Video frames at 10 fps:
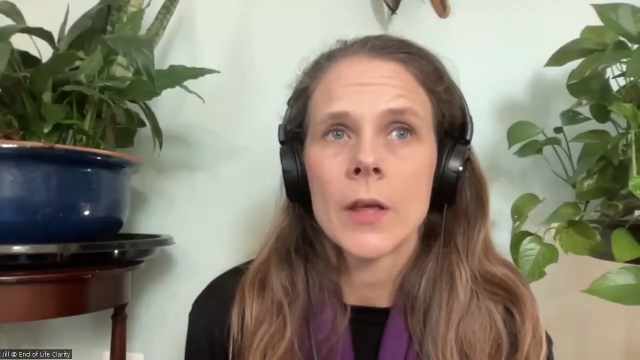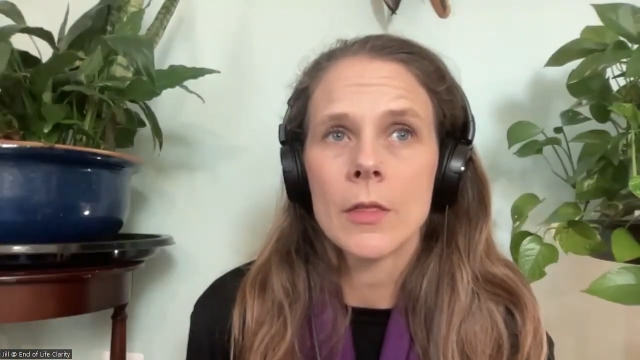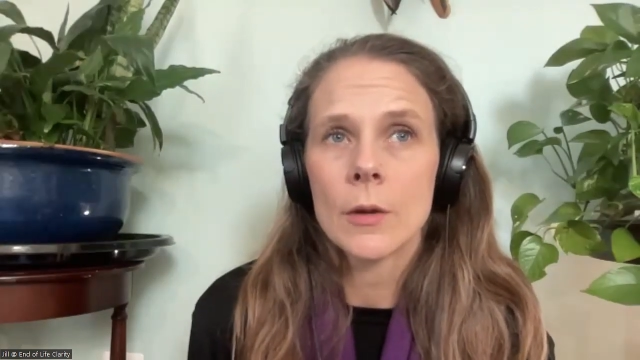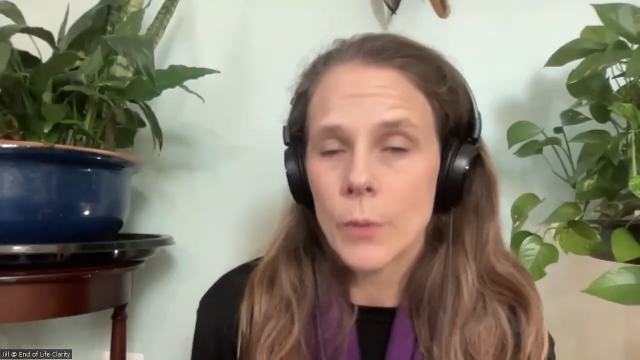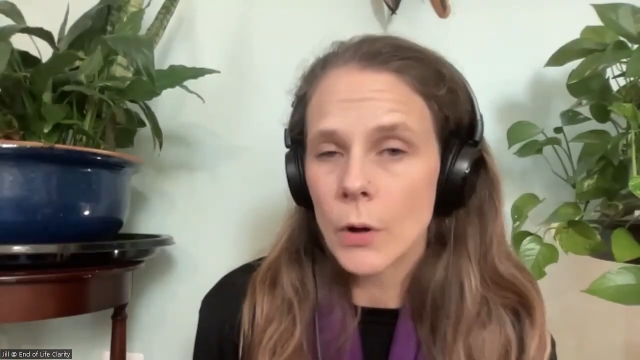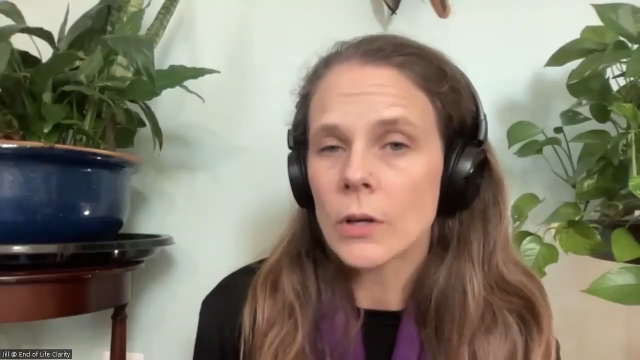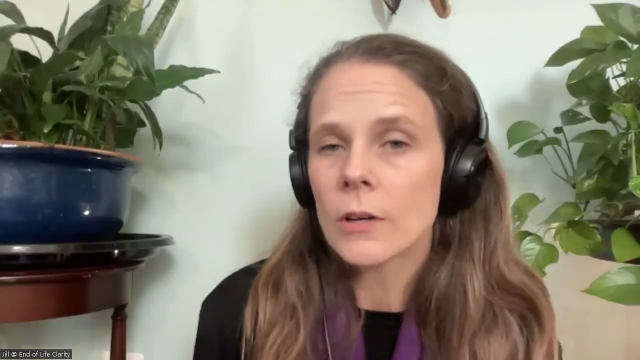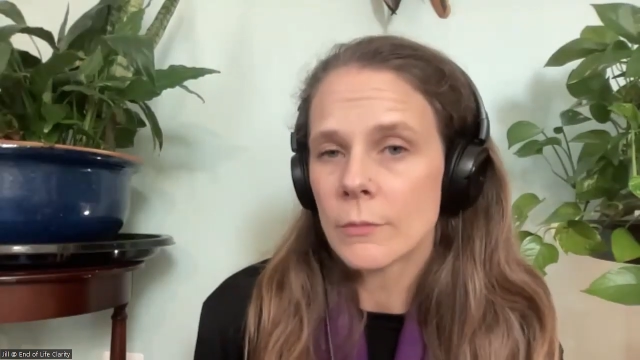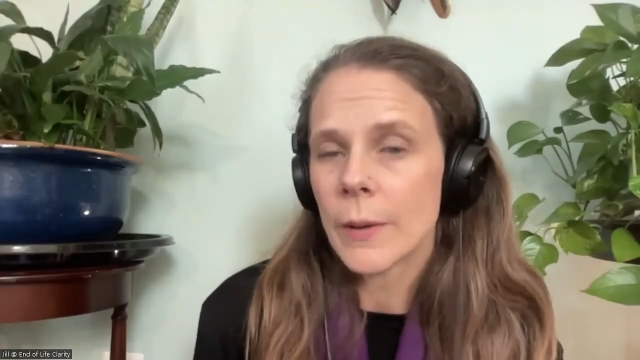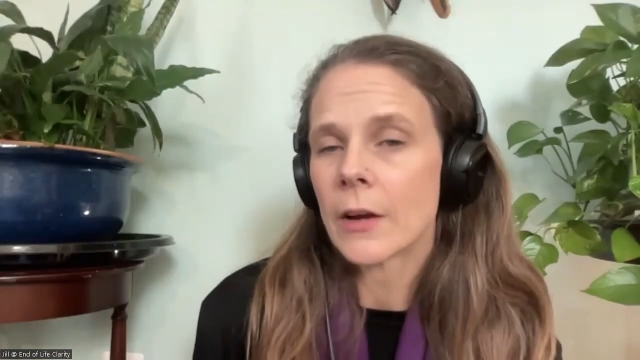the bulk
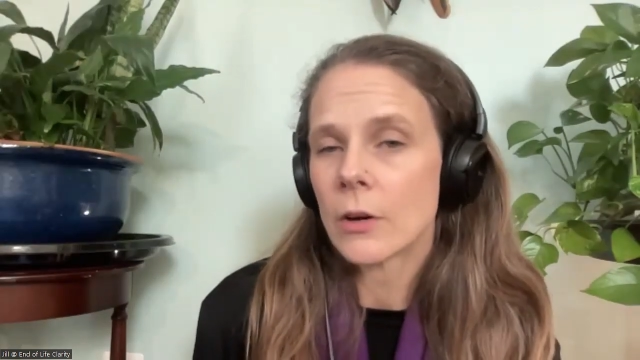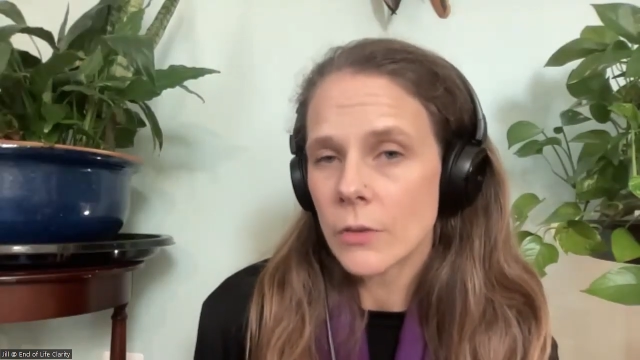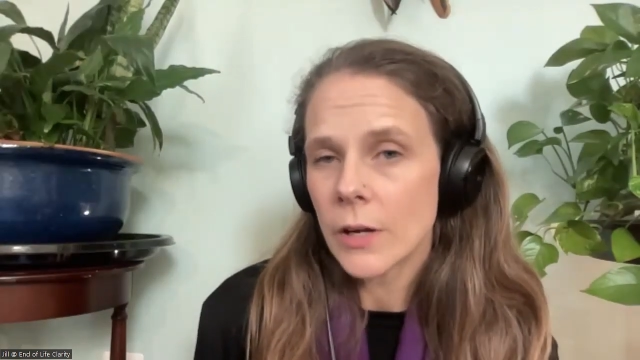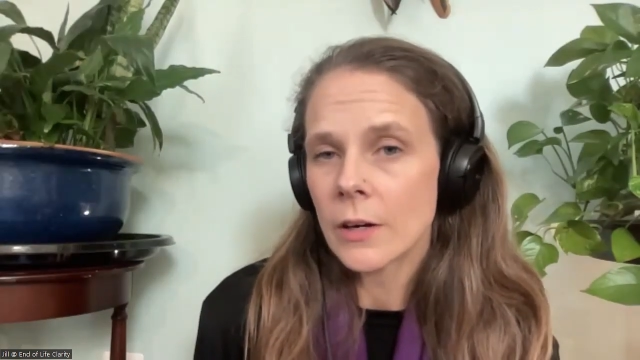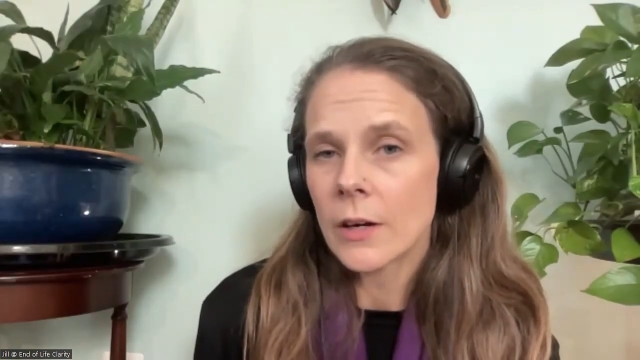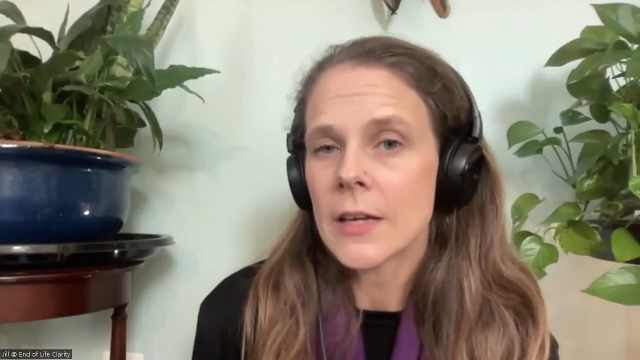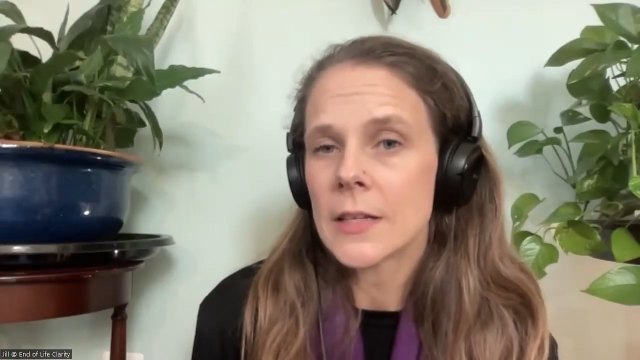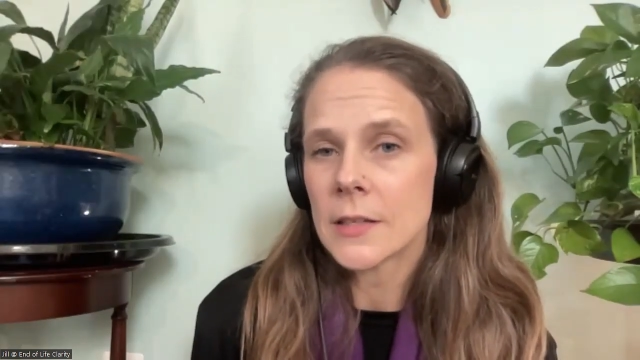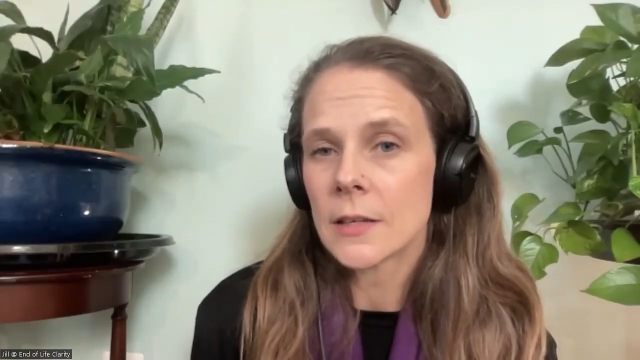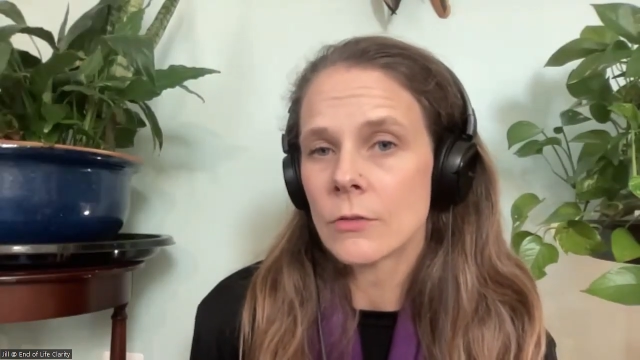of my career
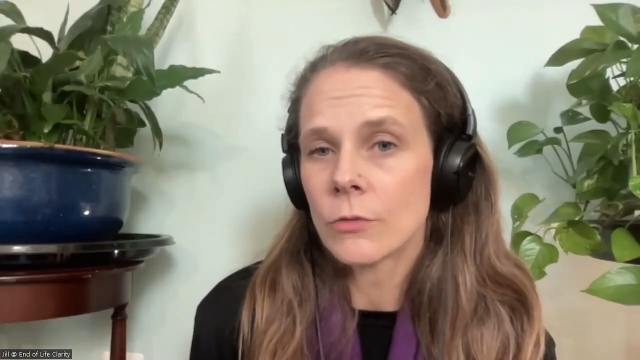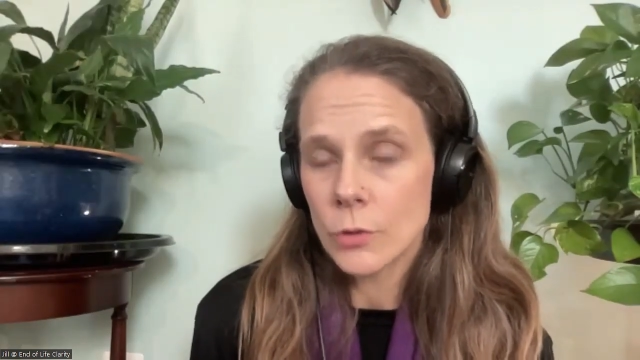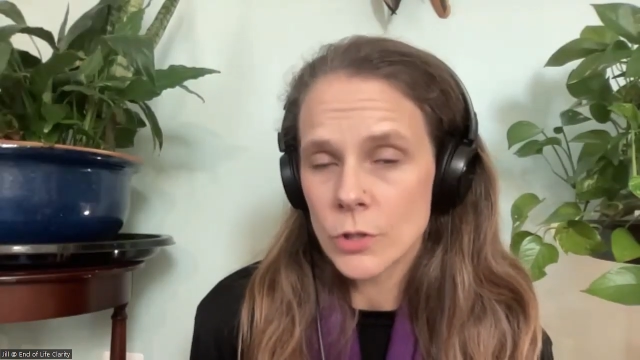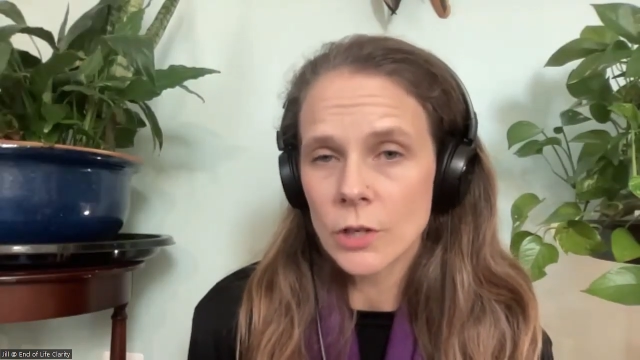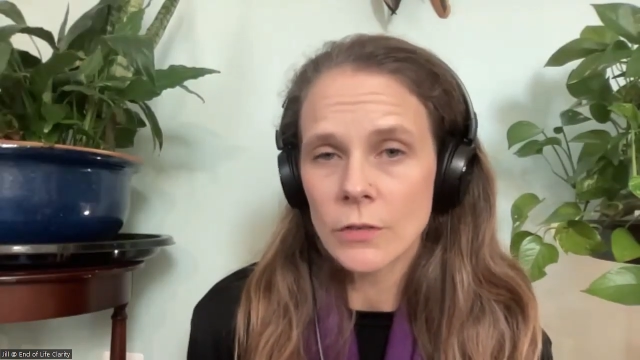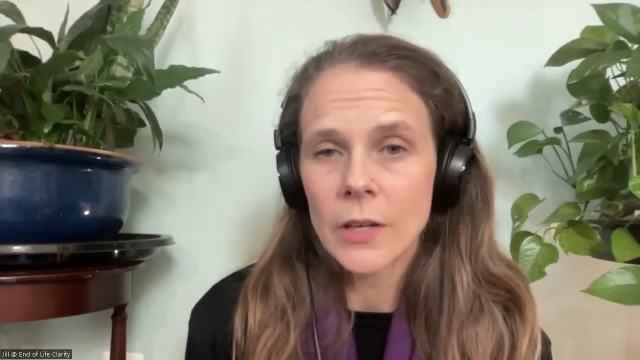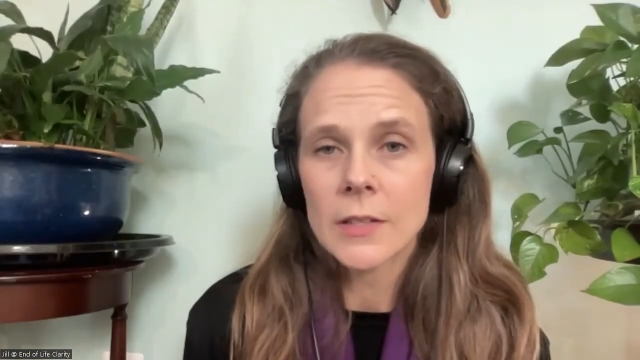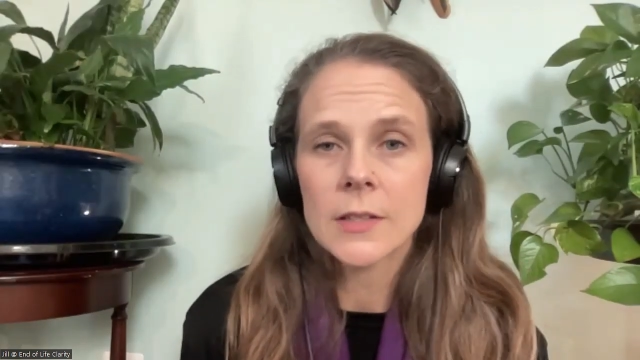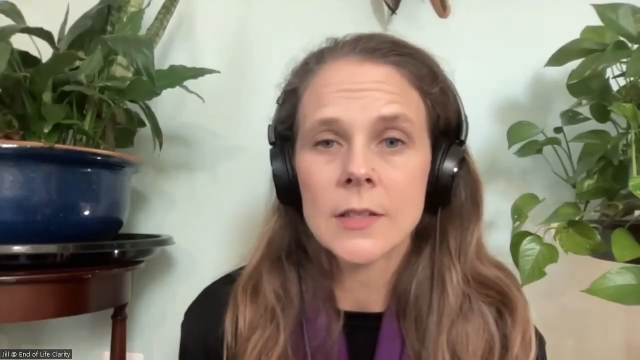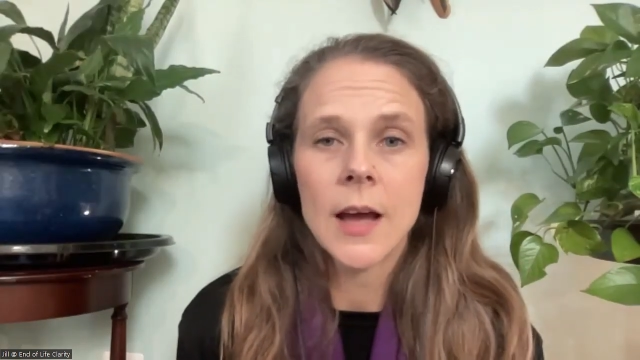is in food service.